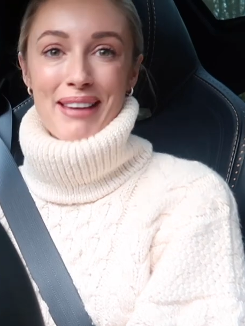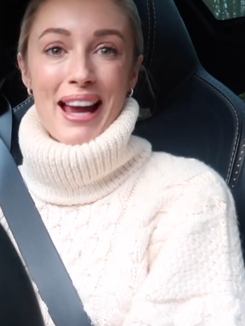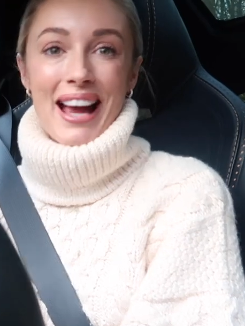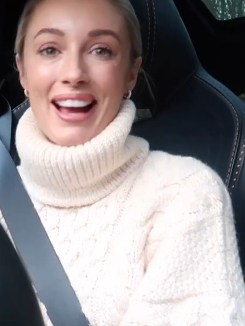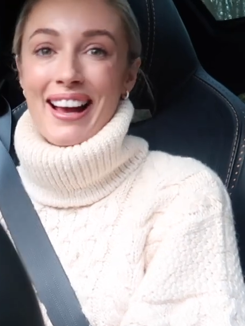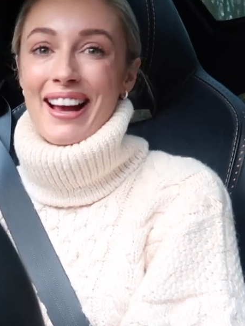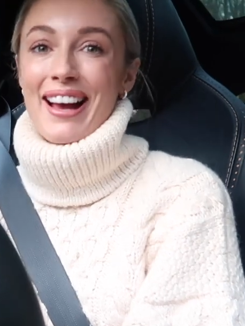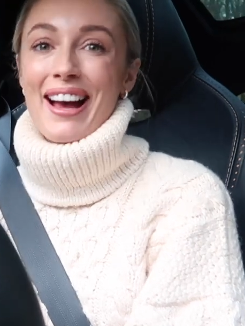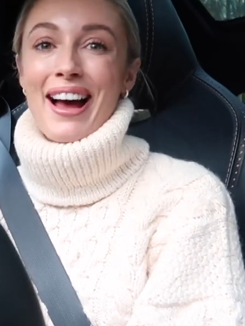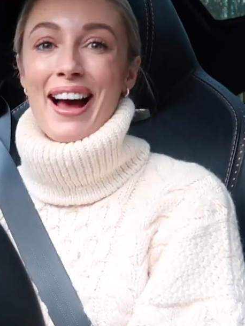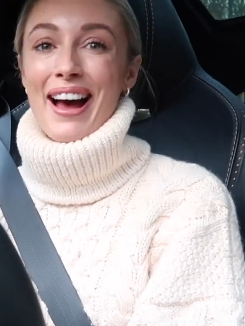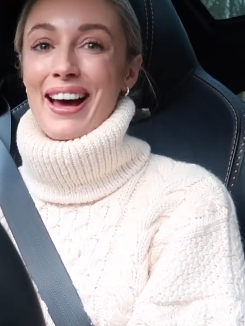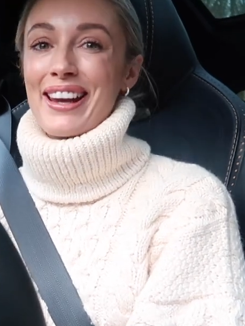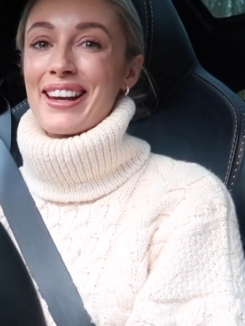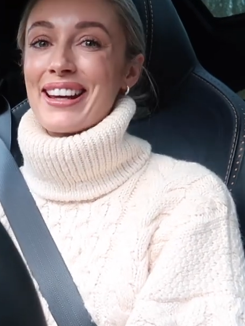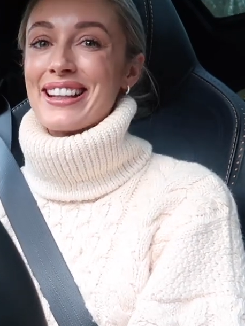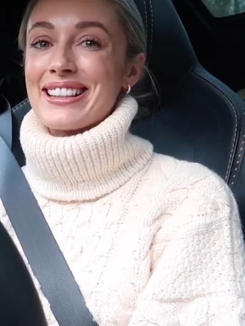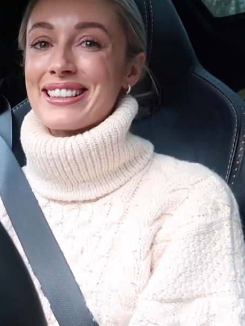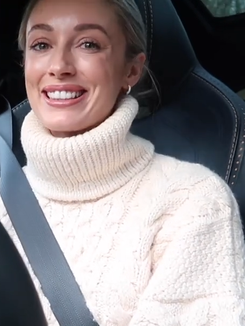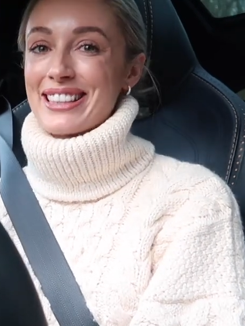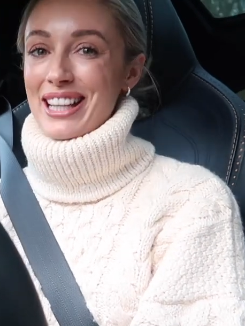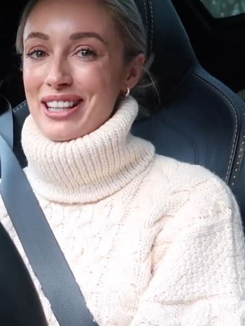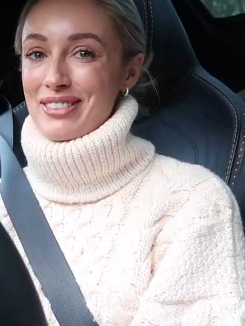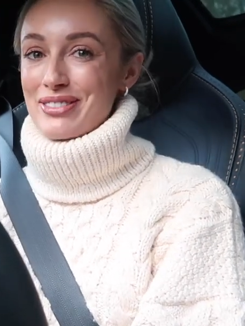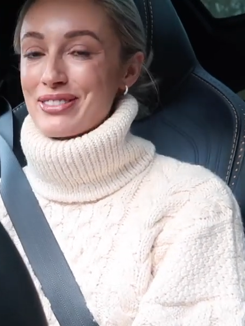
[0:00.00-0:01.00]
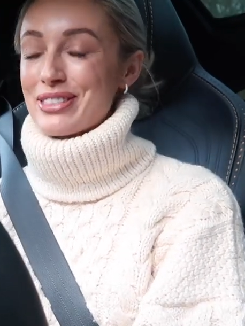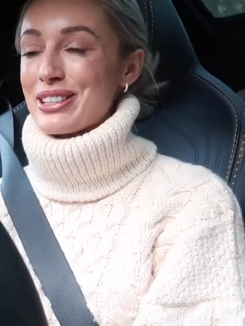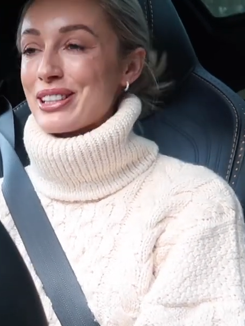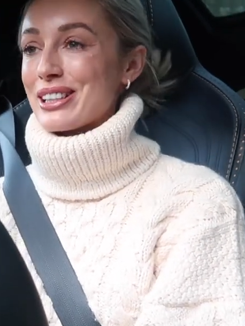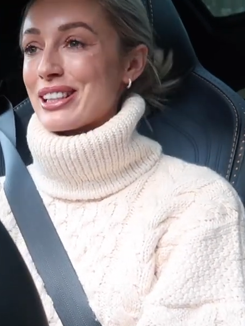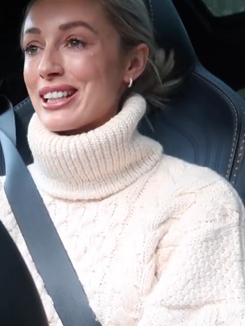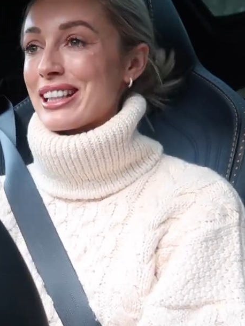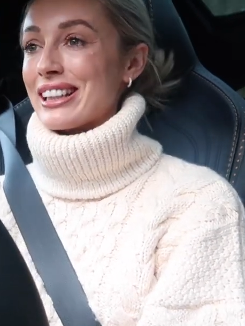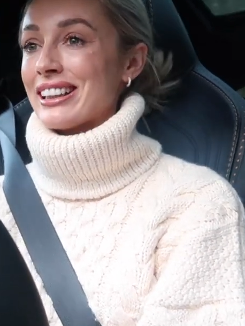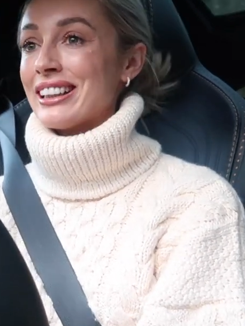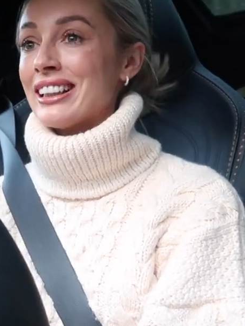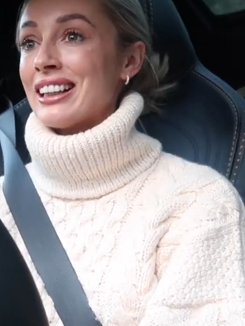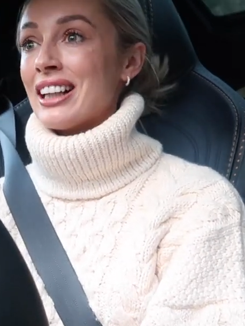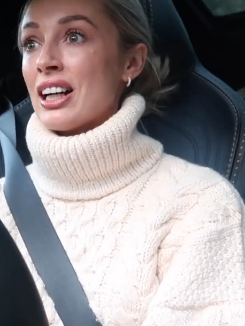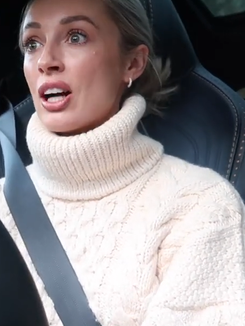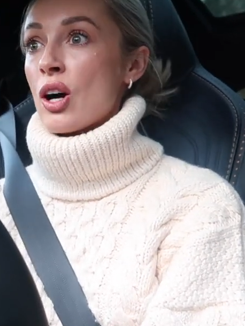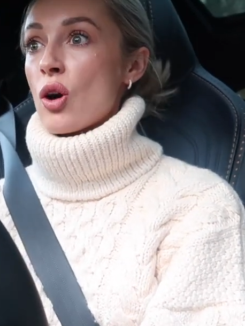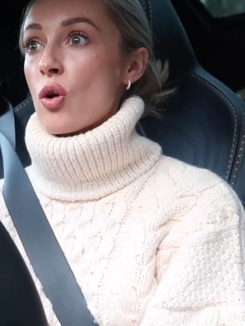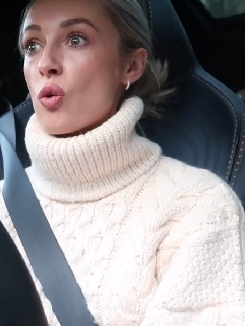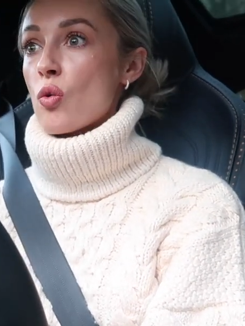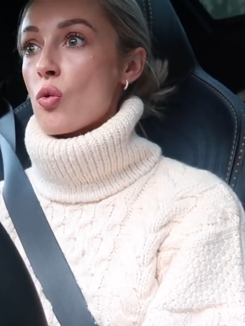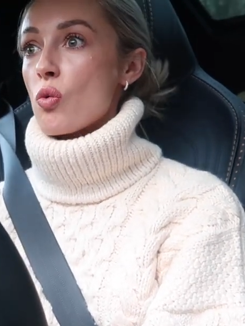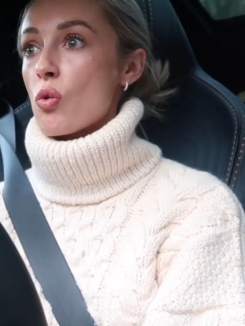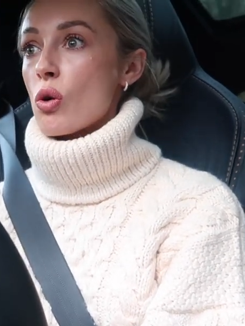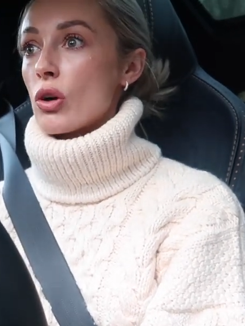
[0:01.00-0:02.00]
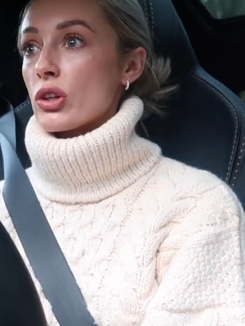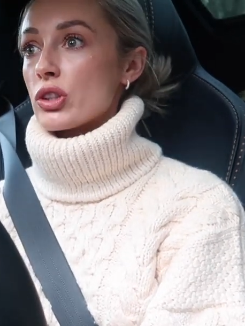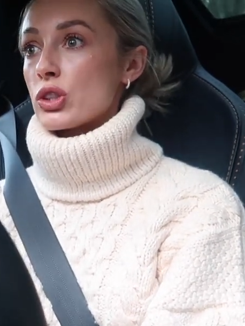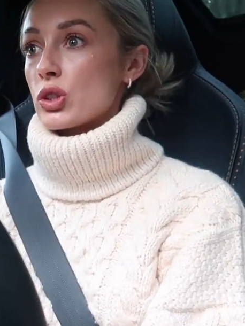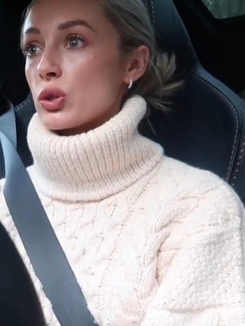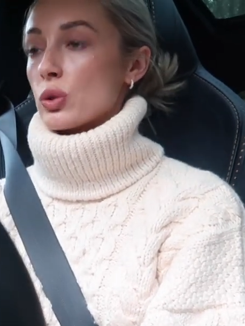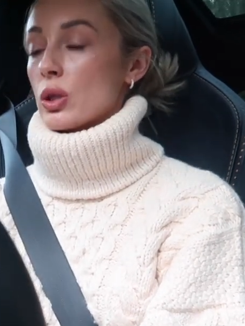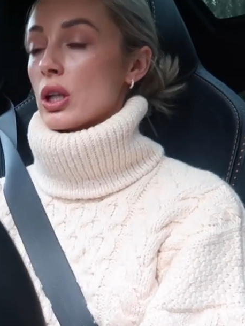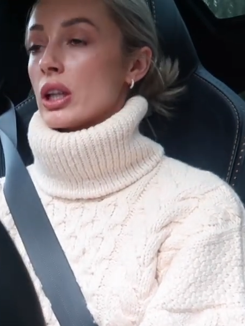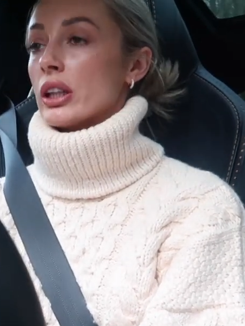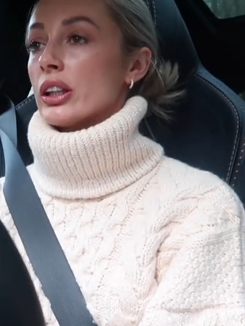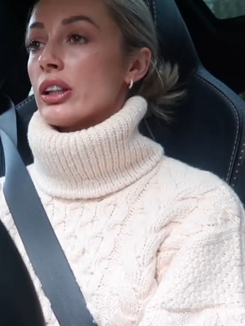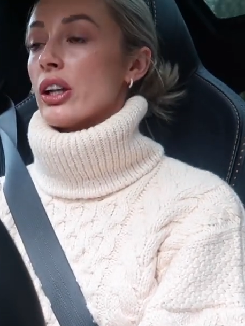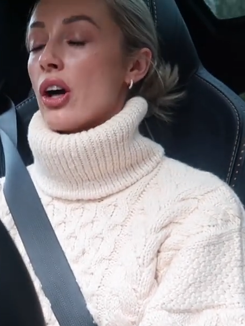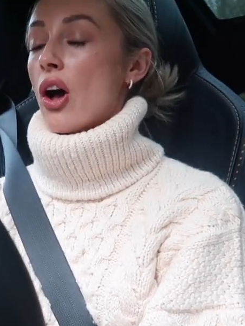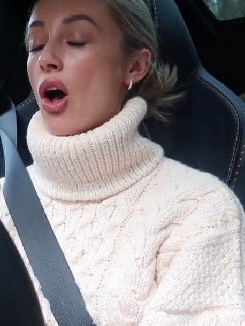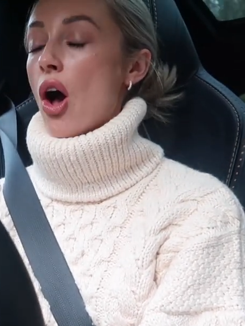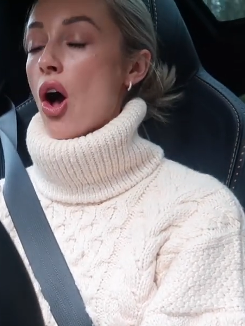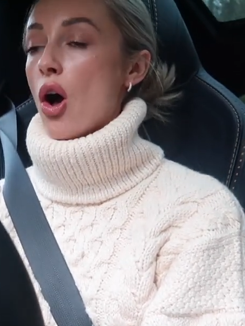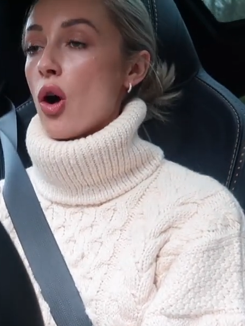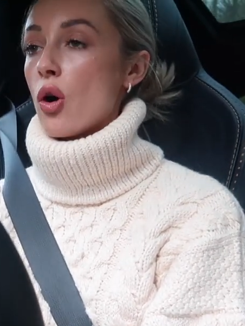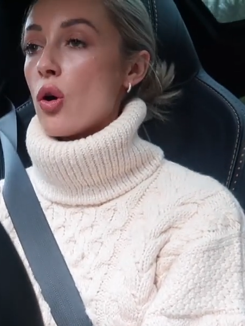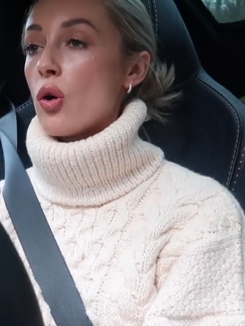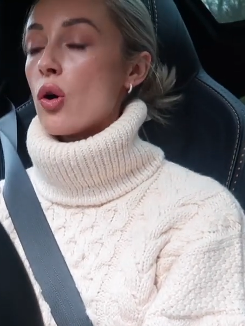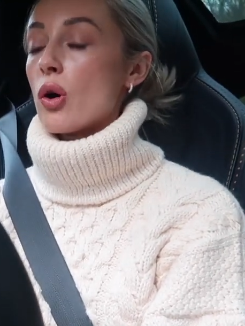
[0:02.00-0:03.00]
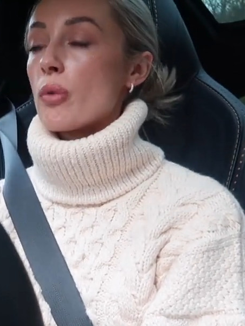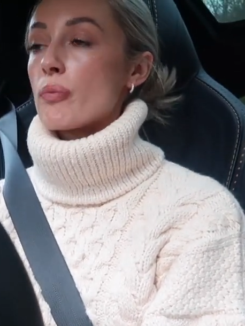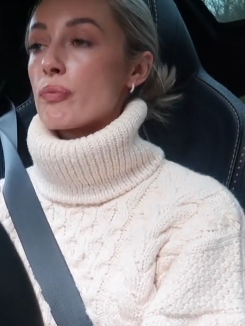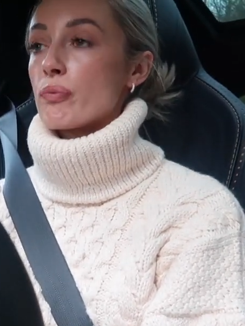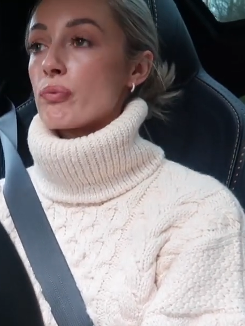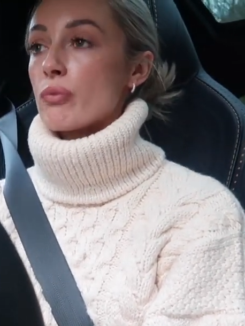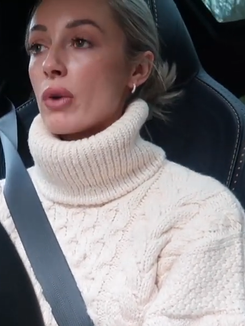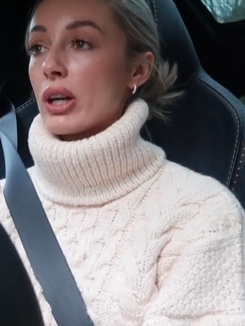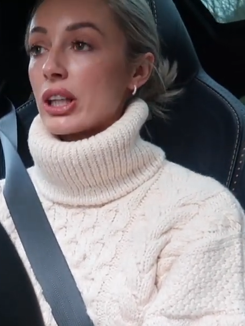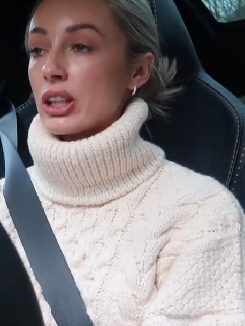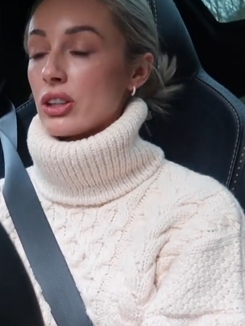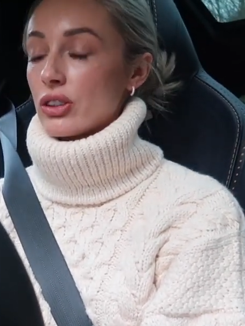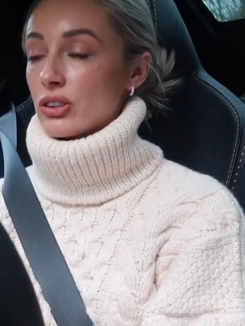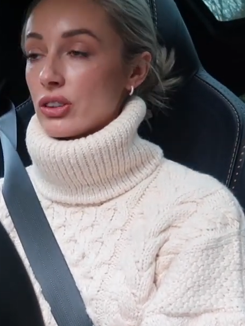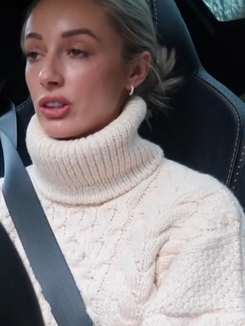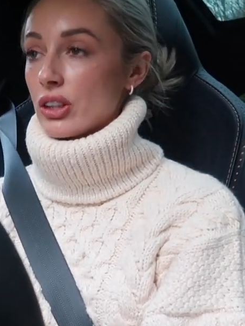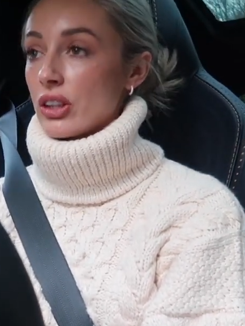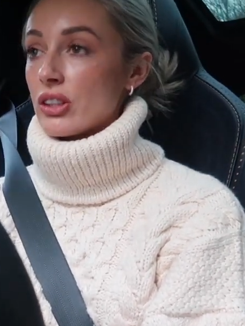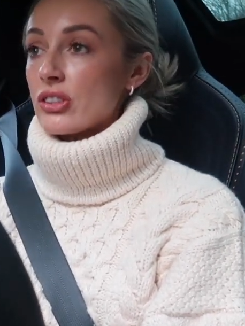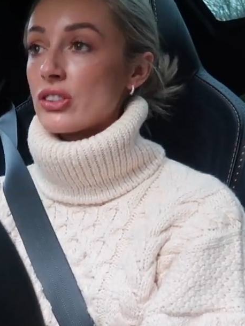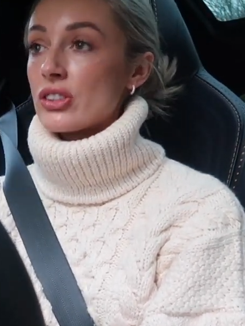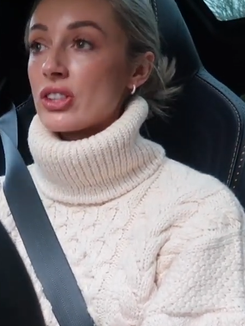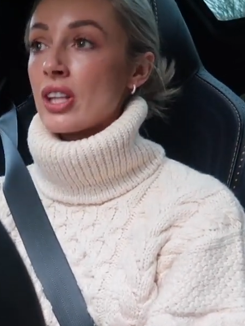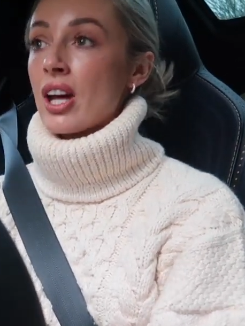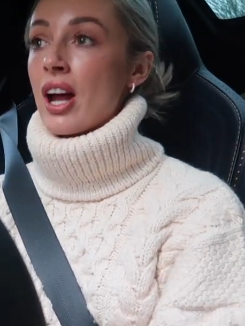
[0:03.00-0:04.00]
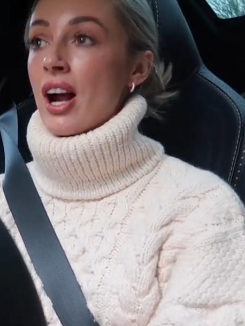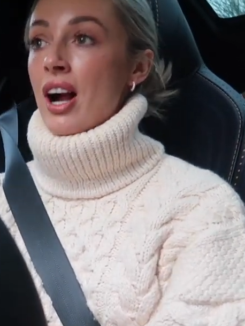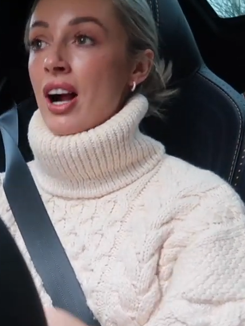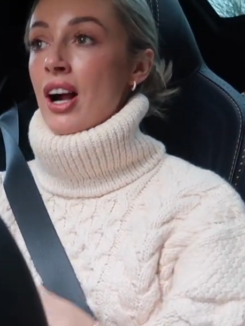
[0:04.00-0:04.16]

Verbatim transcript: and I definitely want one. Oh my goodness.